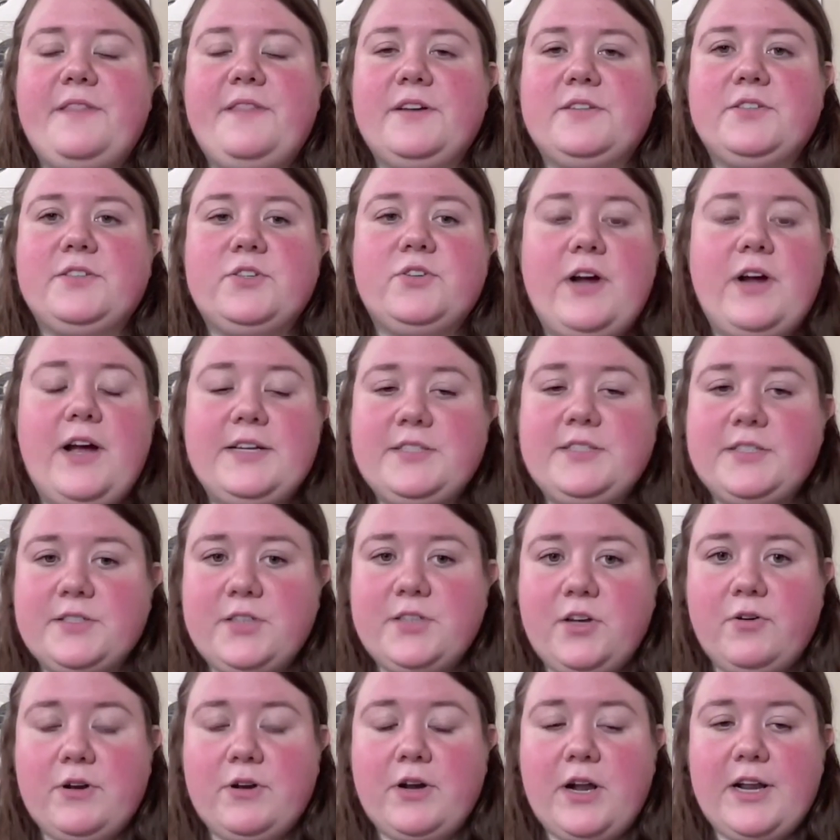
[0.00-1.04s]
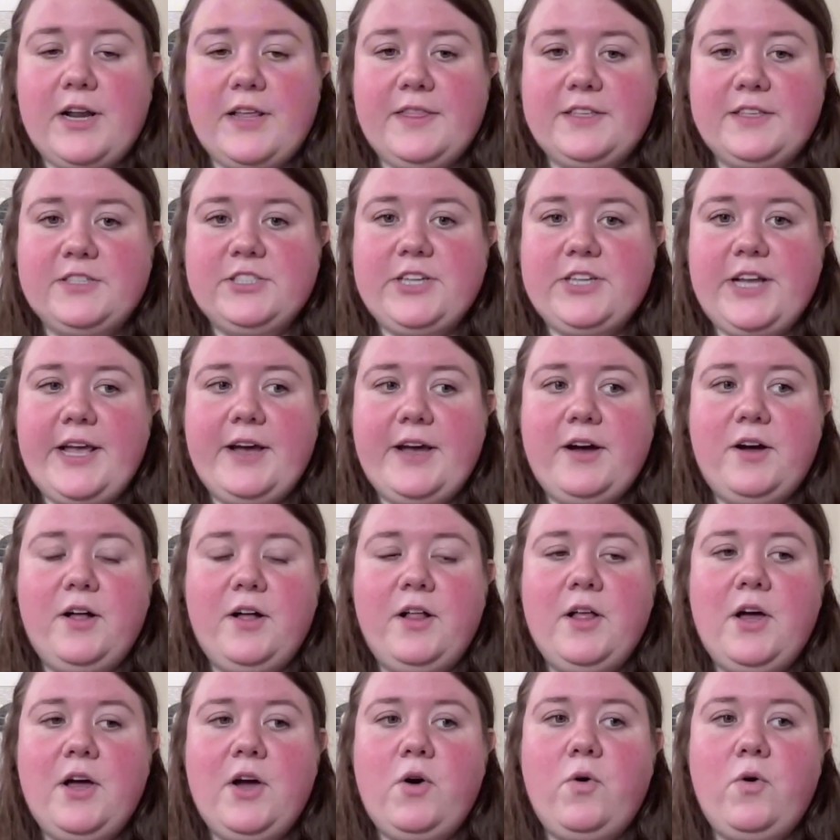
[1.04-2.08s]
there's a crisis going on at the
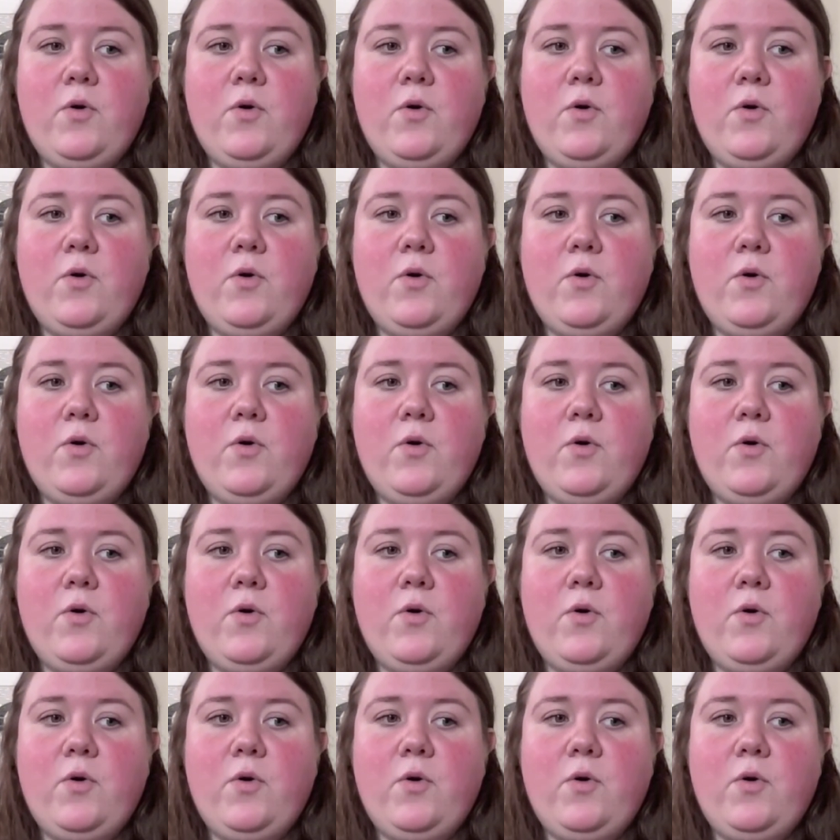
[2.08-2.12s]
jail,